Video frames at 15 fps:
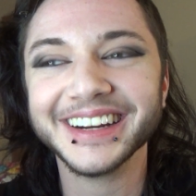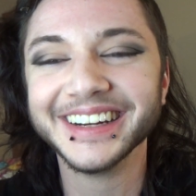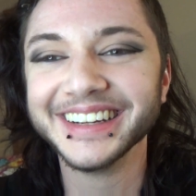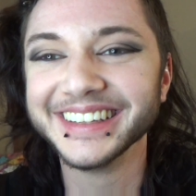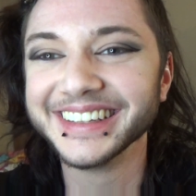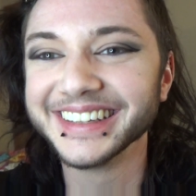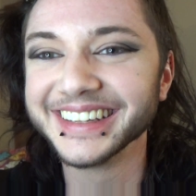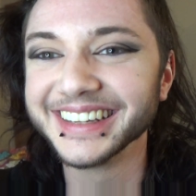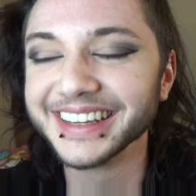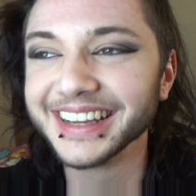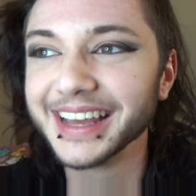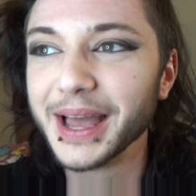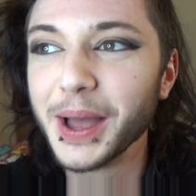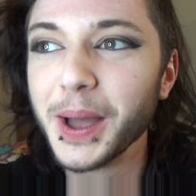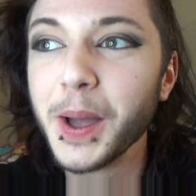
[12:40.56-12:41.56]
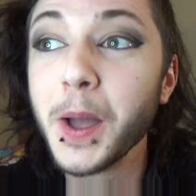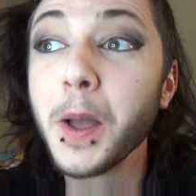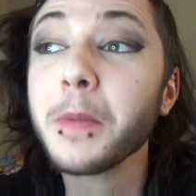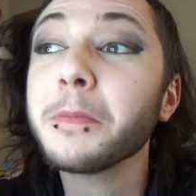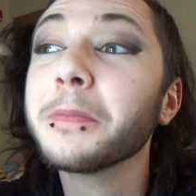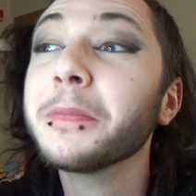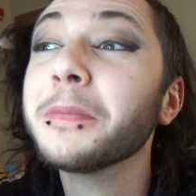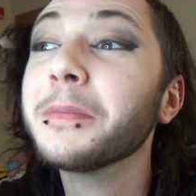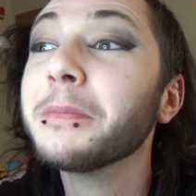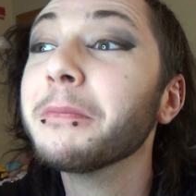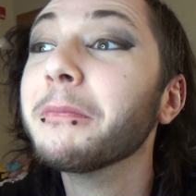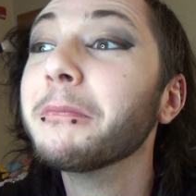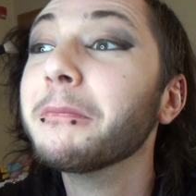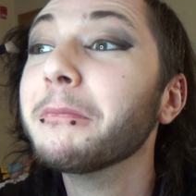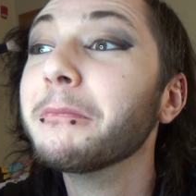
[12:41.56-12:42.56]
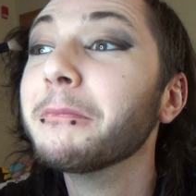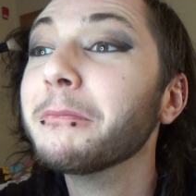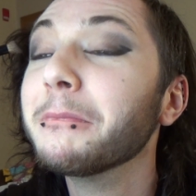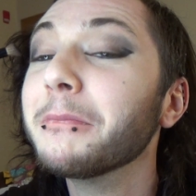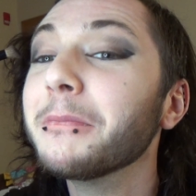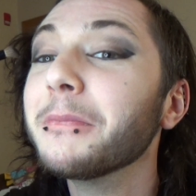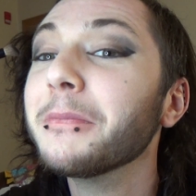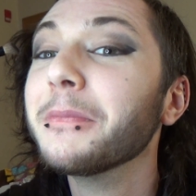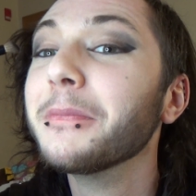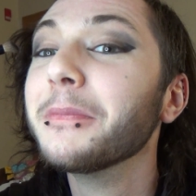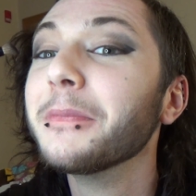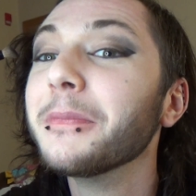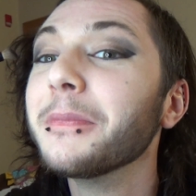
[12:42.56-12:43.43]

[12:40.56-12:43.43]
Does Yami know about the Smiths?